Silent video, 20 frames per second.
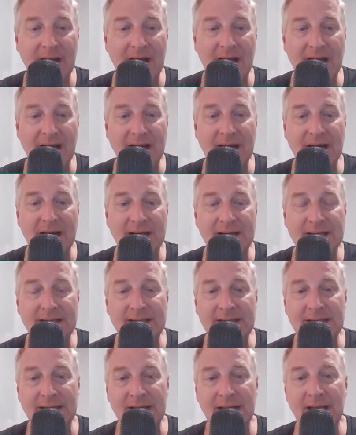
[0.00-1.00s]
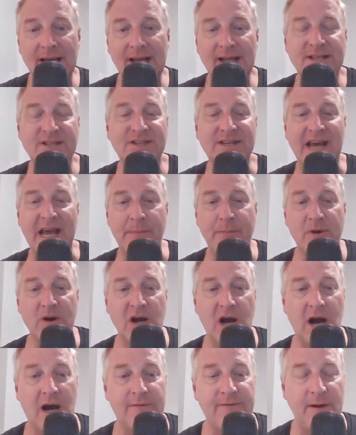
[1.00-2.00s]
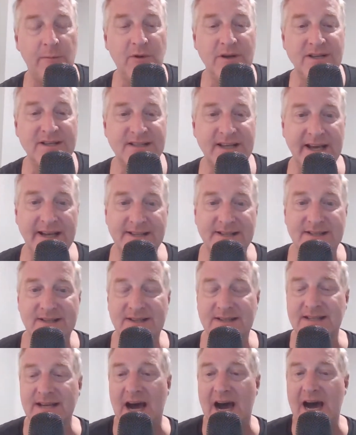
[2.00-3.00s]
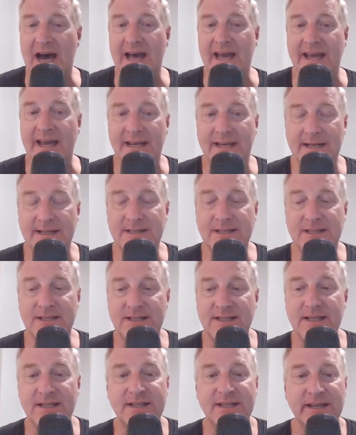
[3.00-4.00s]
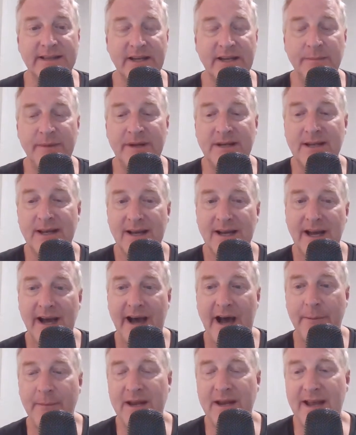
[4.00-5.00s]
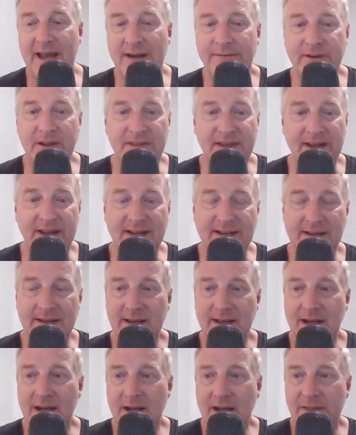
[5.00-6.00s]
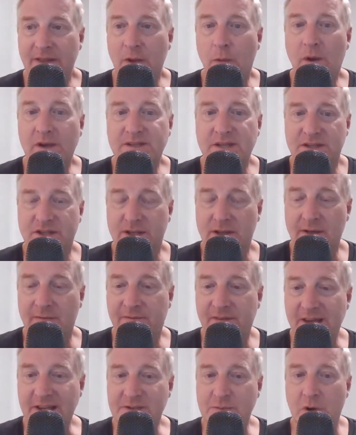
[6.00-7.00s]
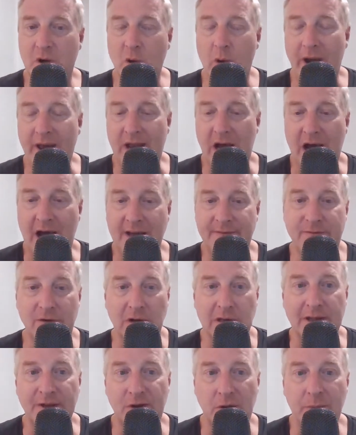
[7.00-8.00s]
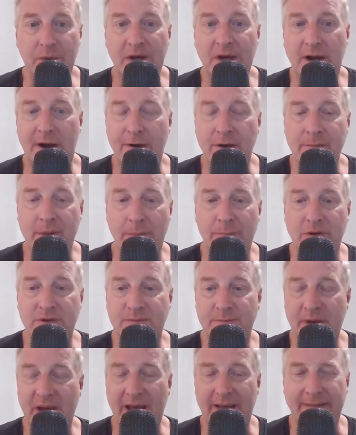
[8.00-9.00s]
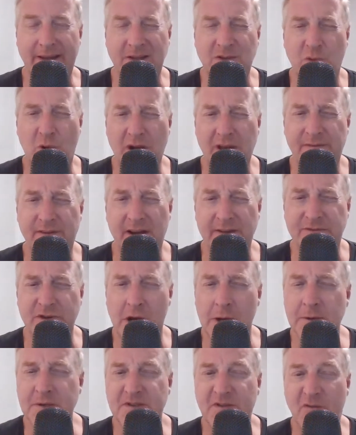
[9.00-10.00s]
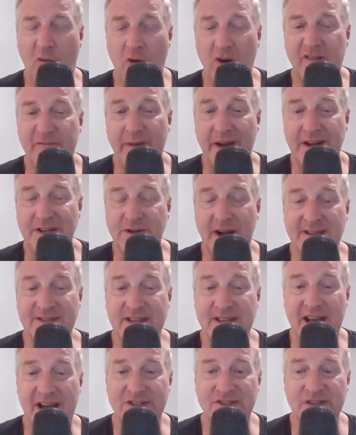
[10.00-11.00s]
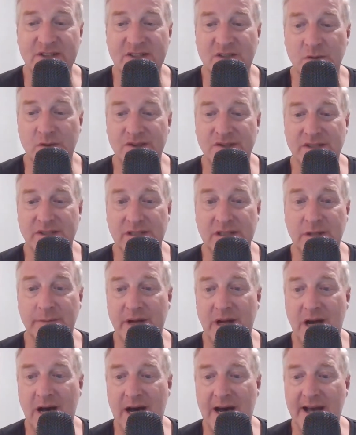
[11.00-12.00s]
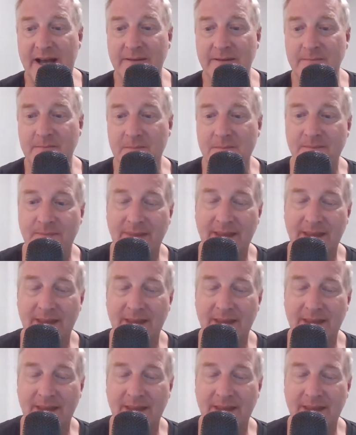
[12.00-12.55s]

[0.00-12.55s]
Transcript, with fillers: Uh, it's tapered off. I wouldn't say it's died. It's just a little bit. I mean, everything. There was a the fees were quite high for a little bit. I remember paying like twenty five dollars for one of my transactions, which is a little bit high.